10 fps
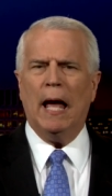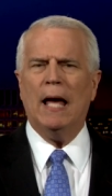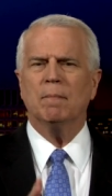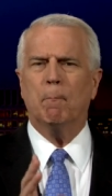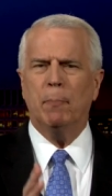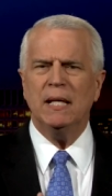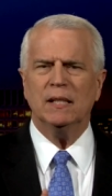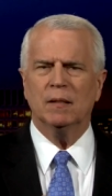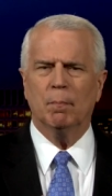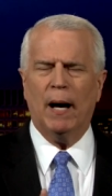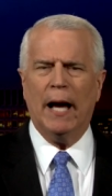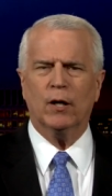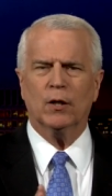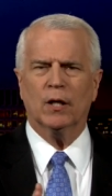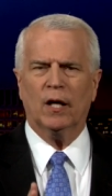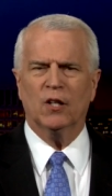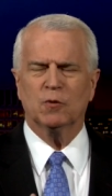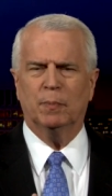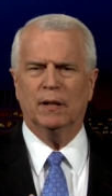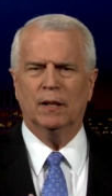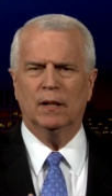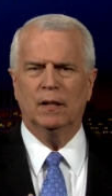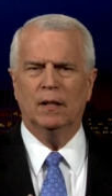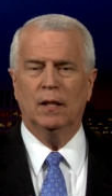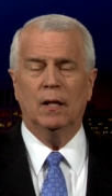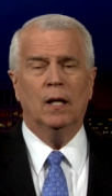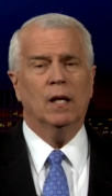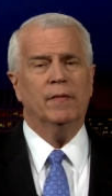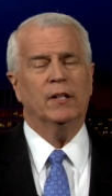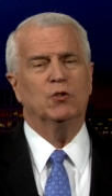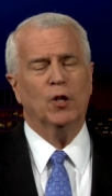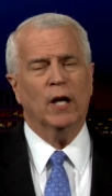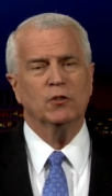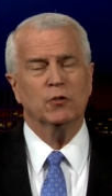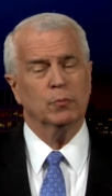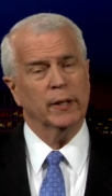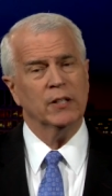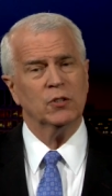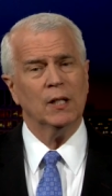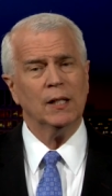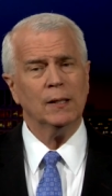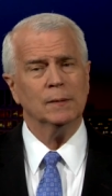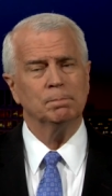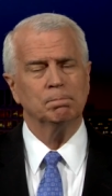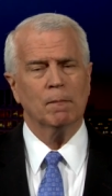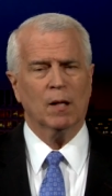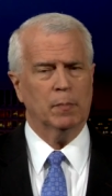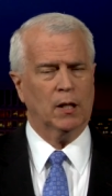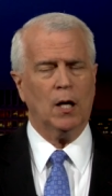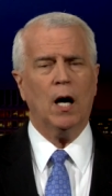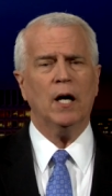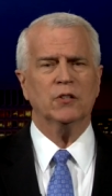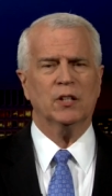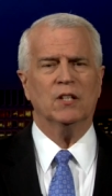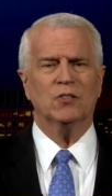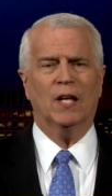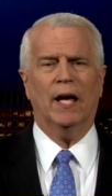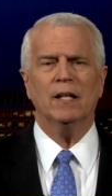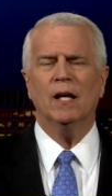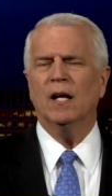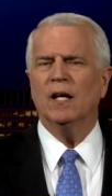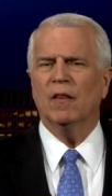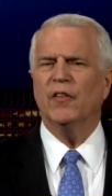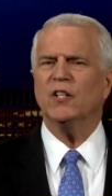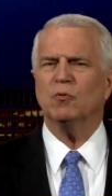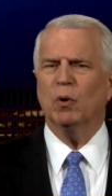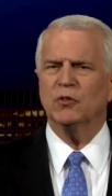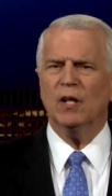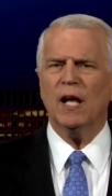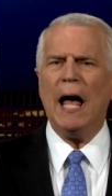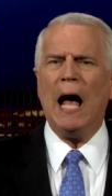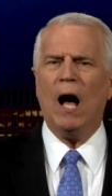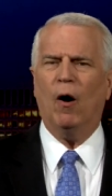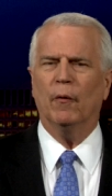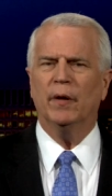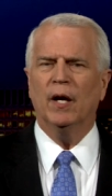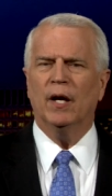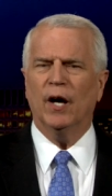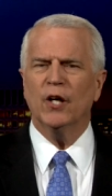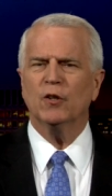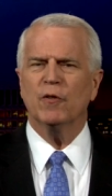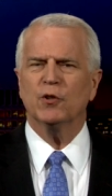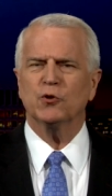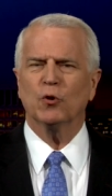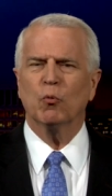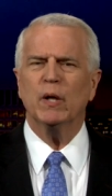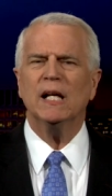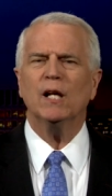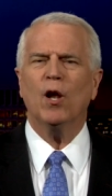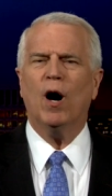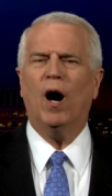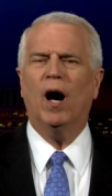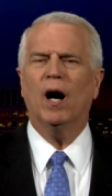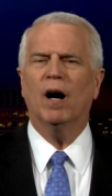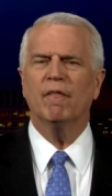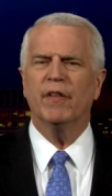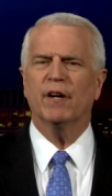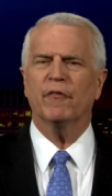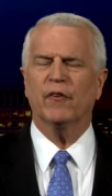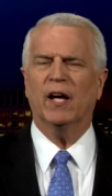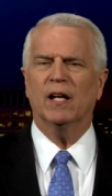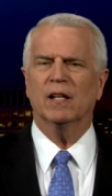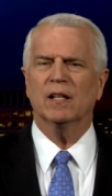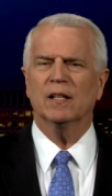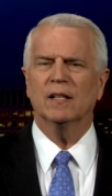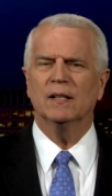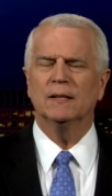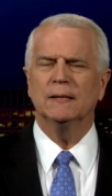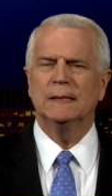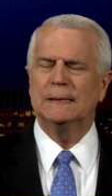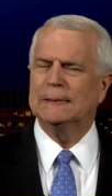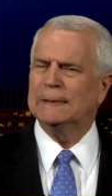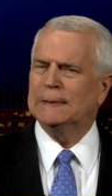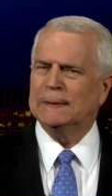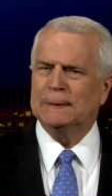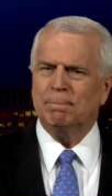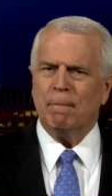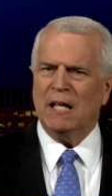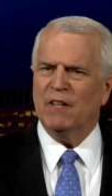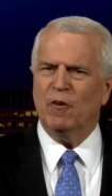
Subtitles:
and beaten by her husband. The judge's reasoning? Because, he said, this was allowed under the Sharia law of their faith. If